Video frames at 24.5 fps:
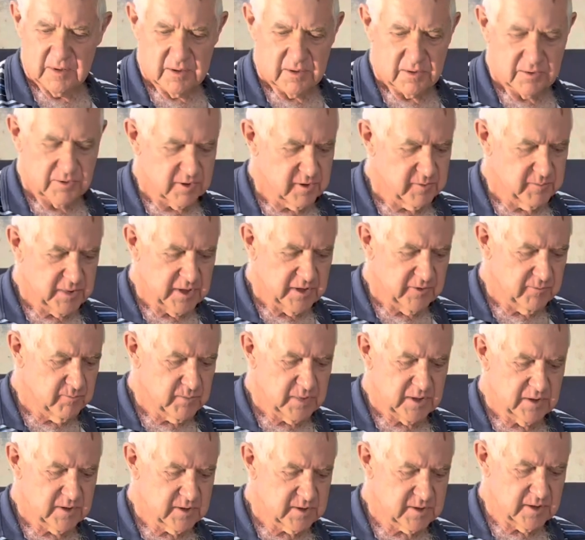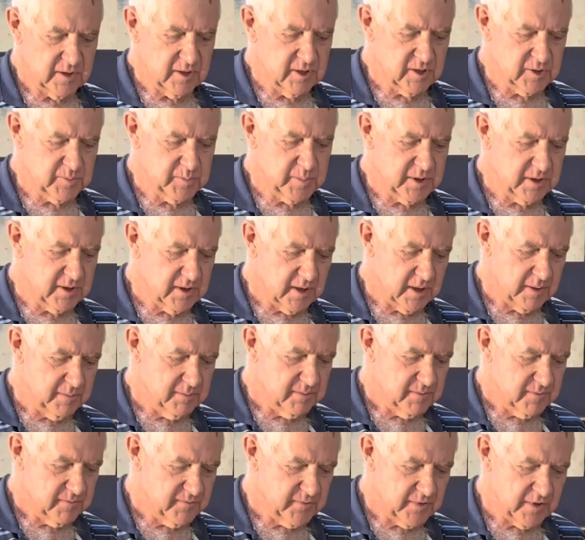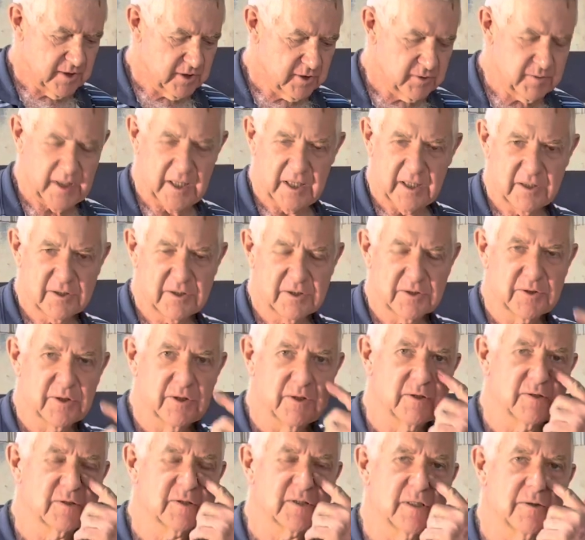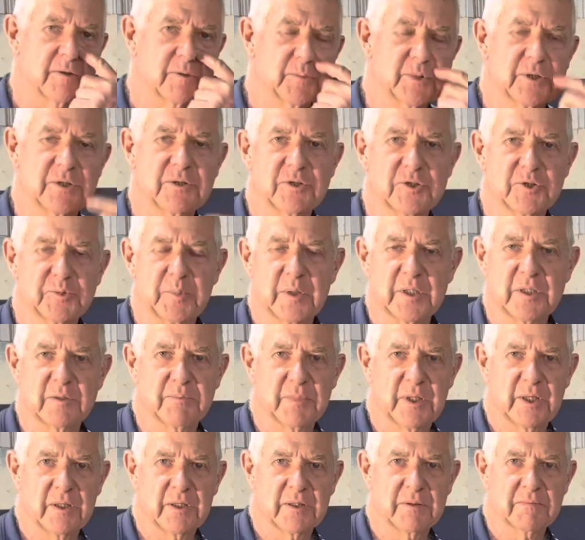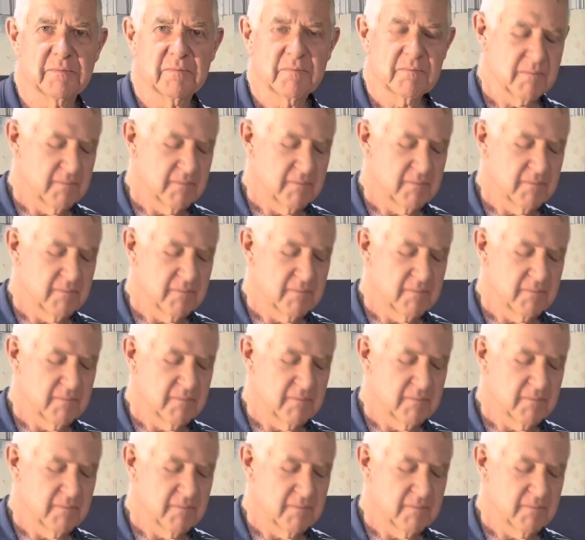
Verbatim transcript: Could have even been seized, but um, very grady to turn, so I put a new spigot bearing